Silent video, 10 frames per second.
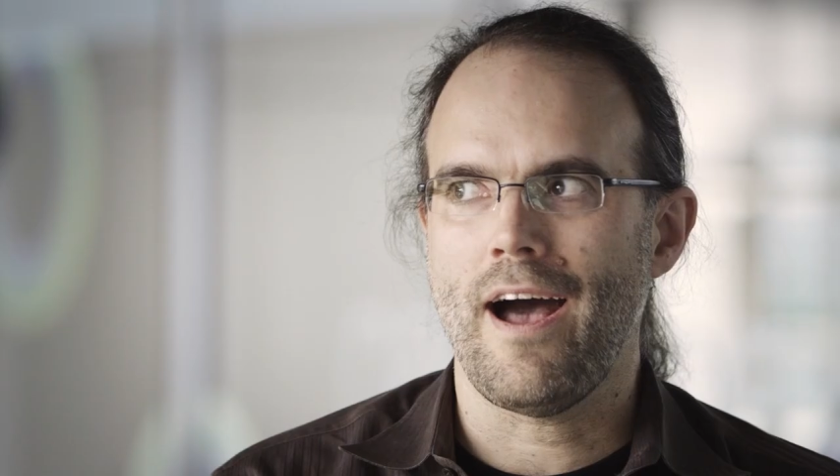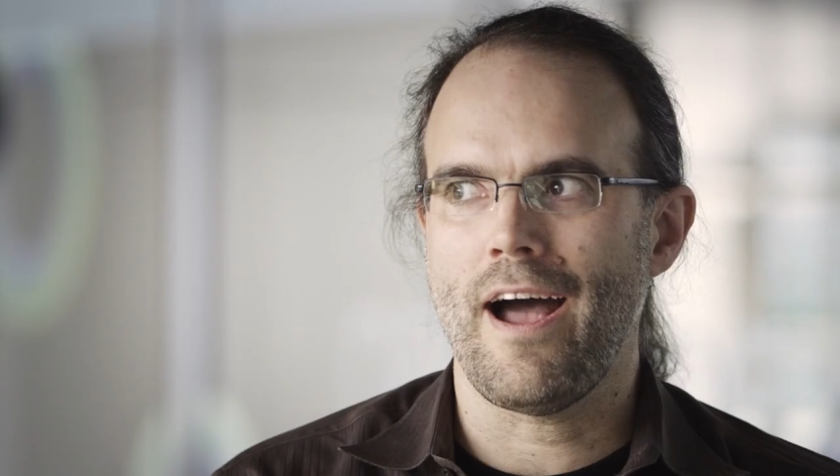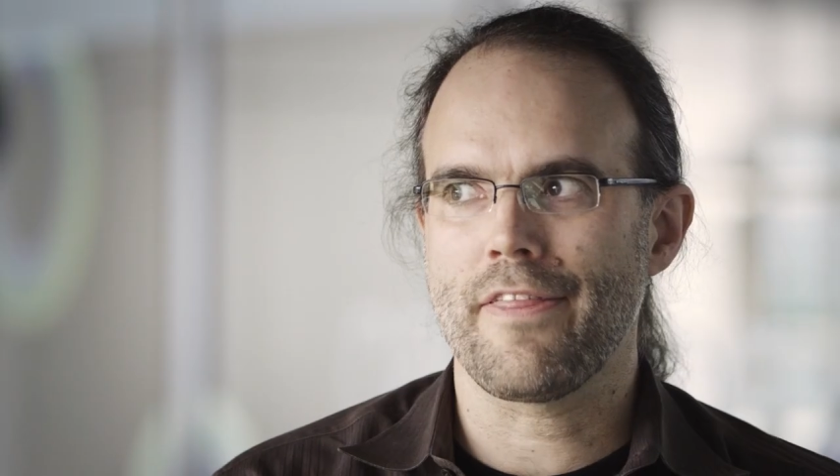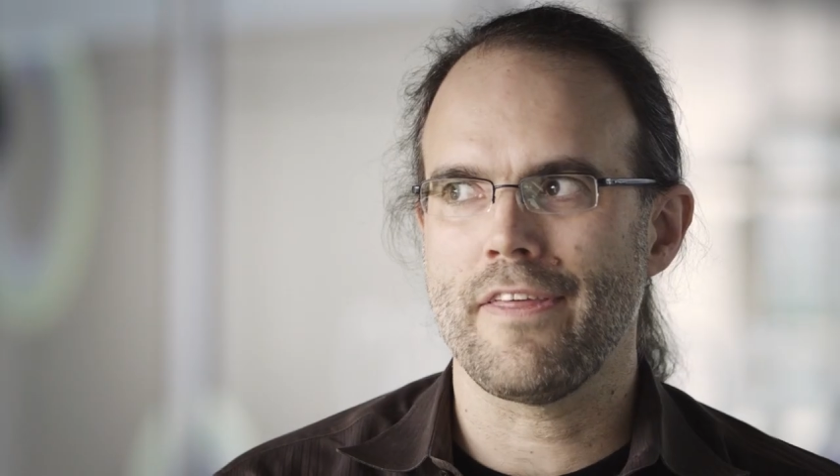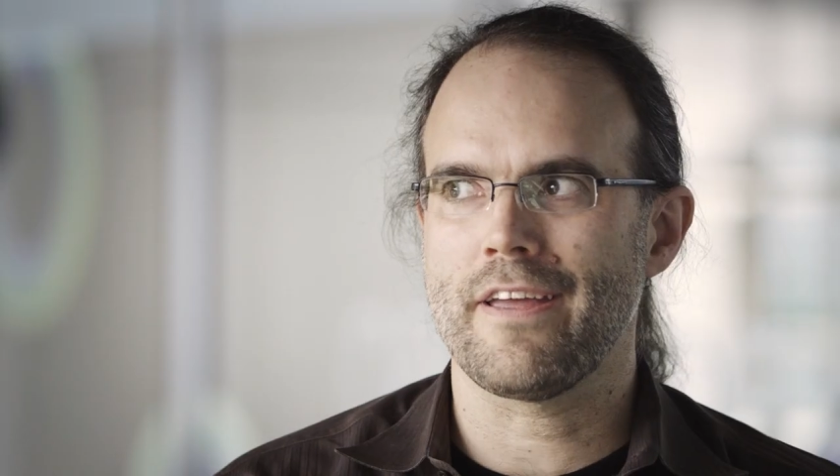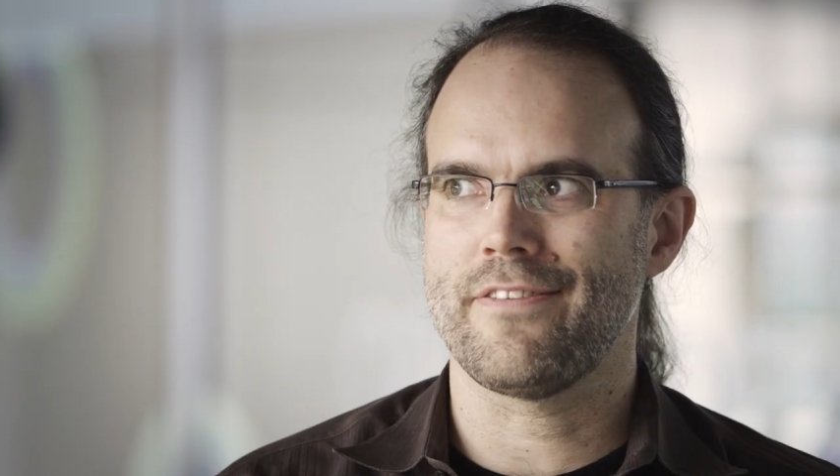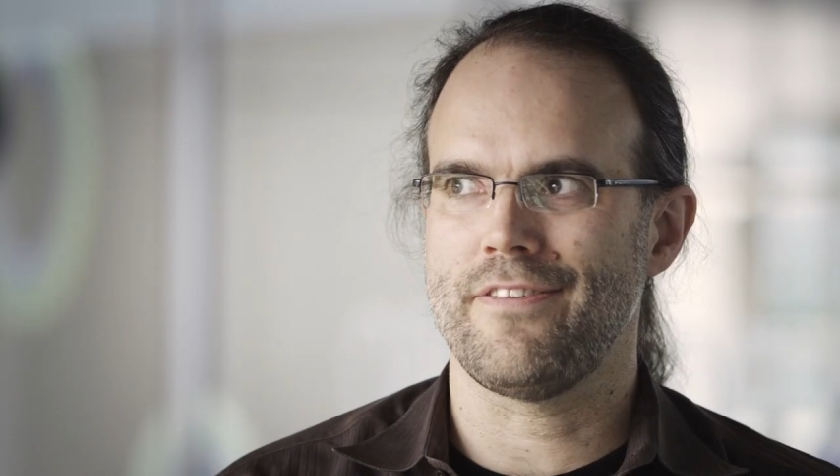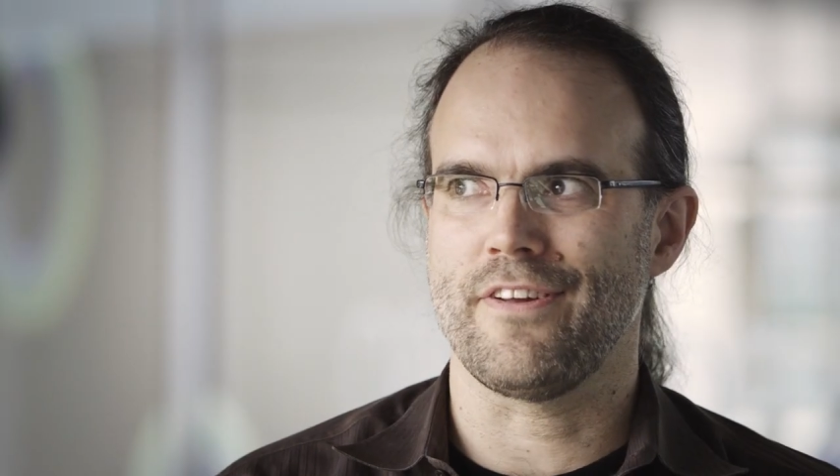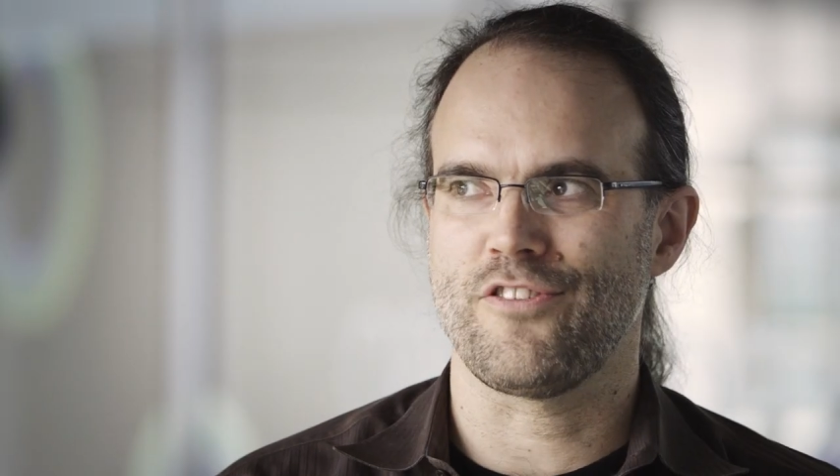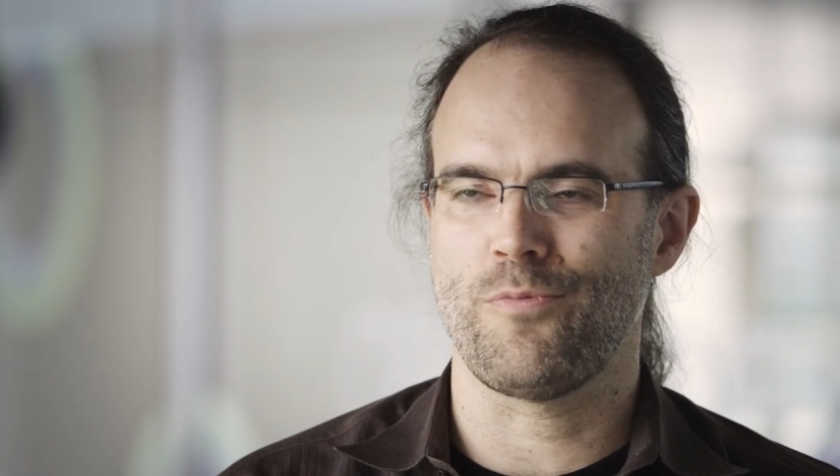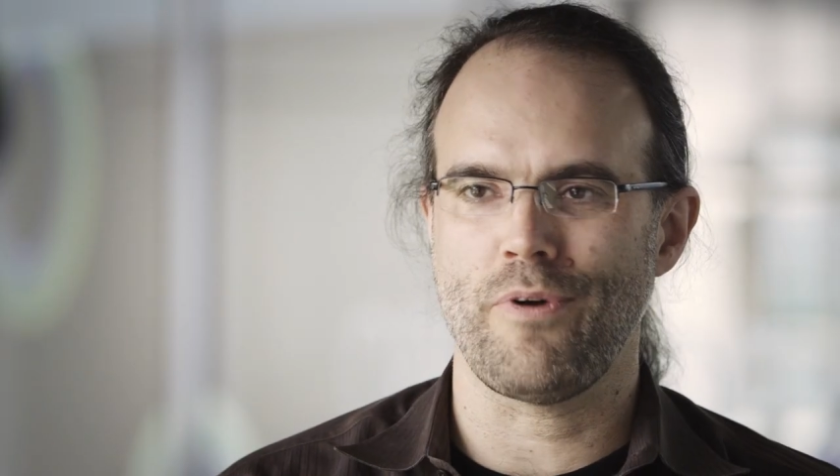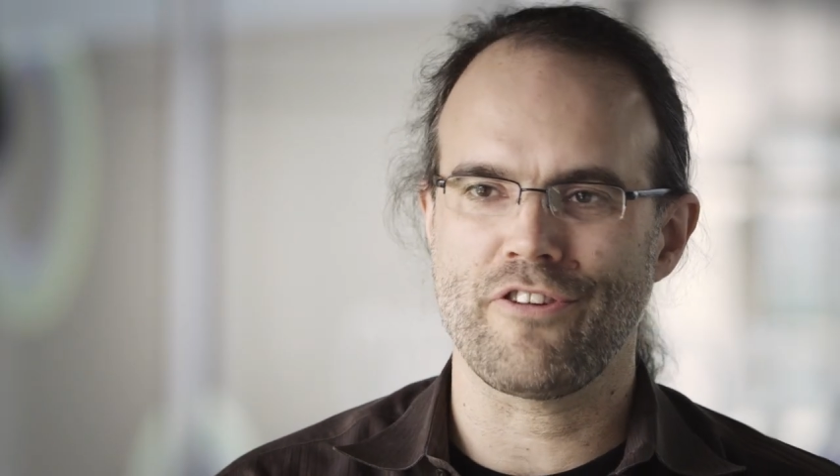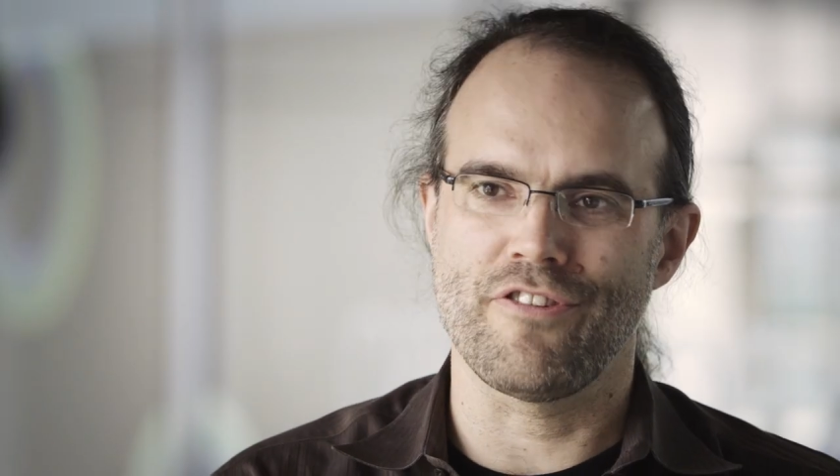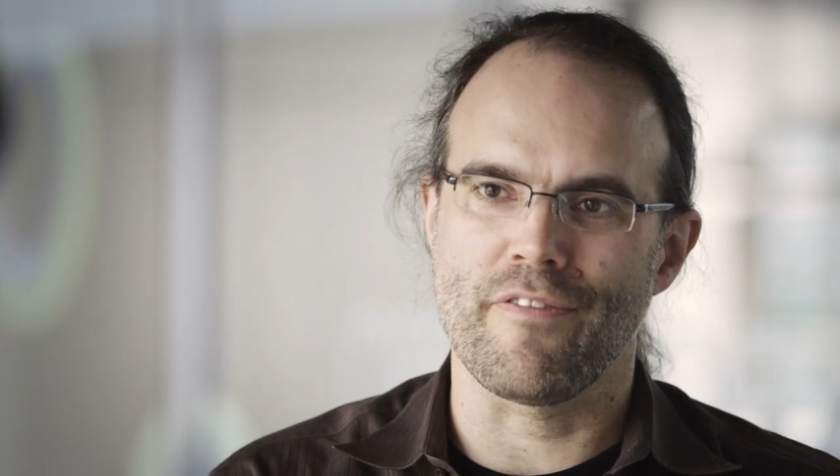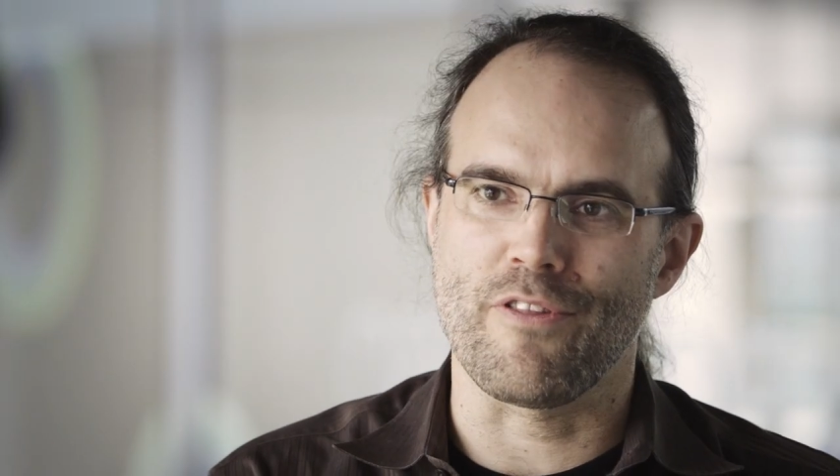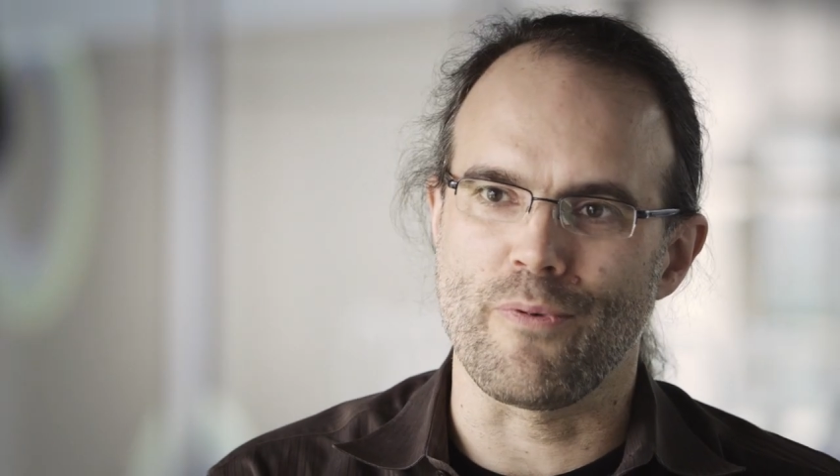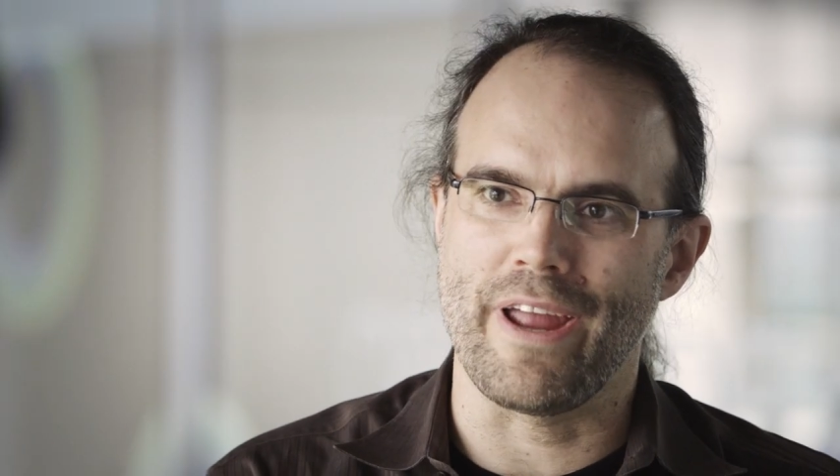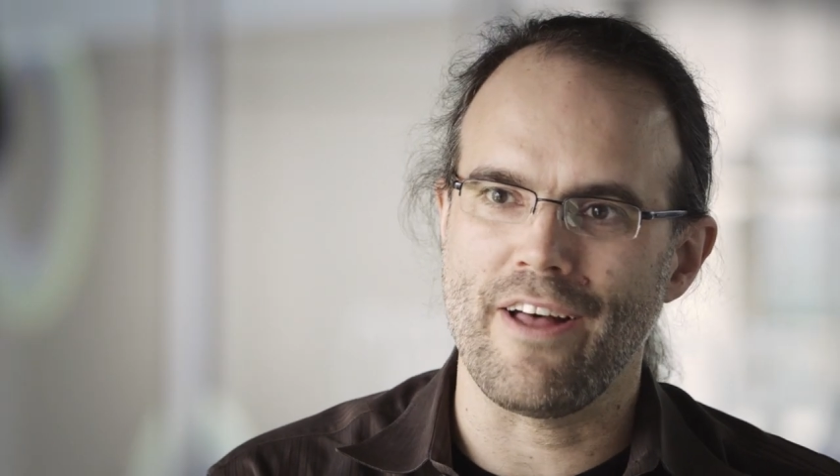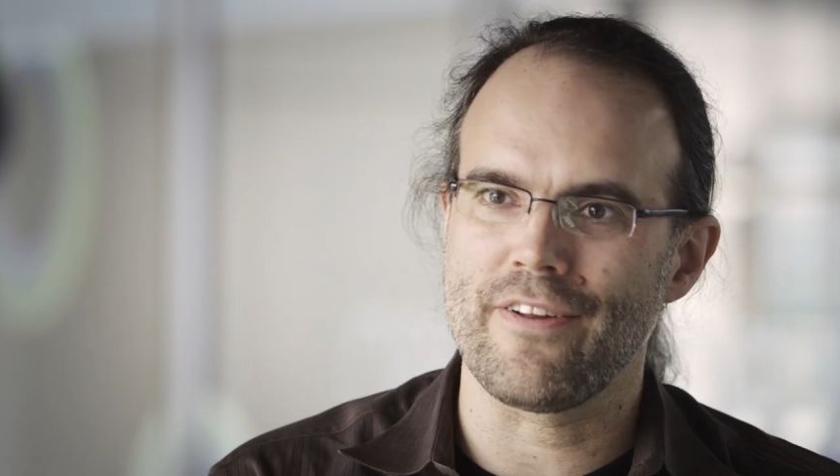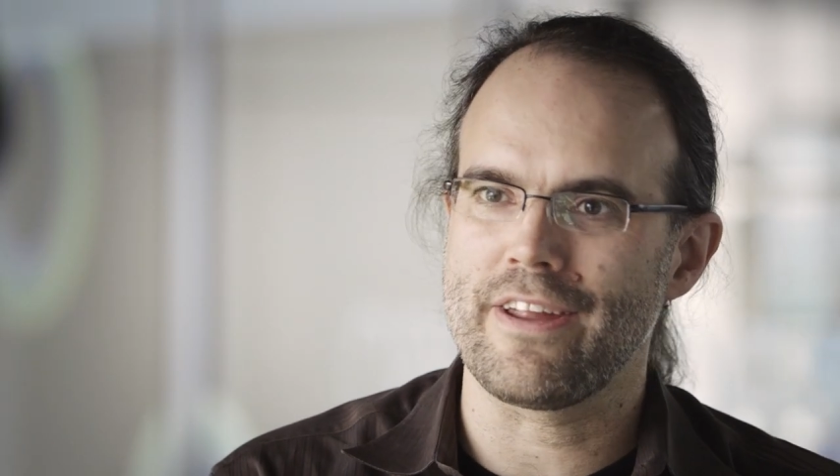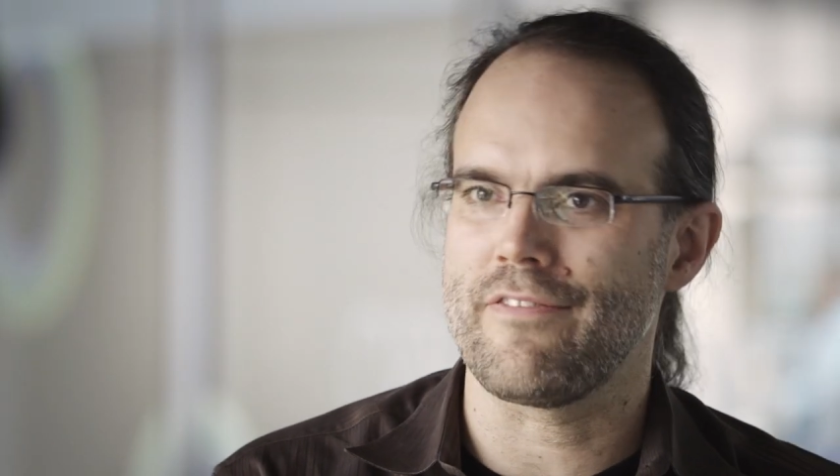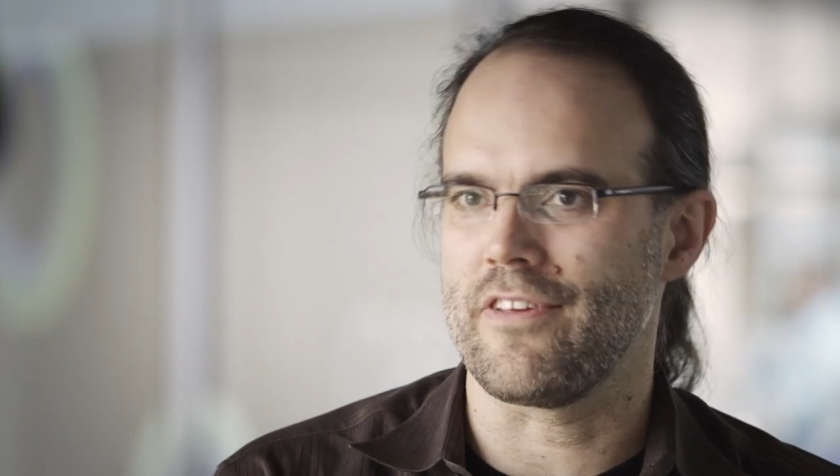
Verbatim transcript: I think it's an expression of the reality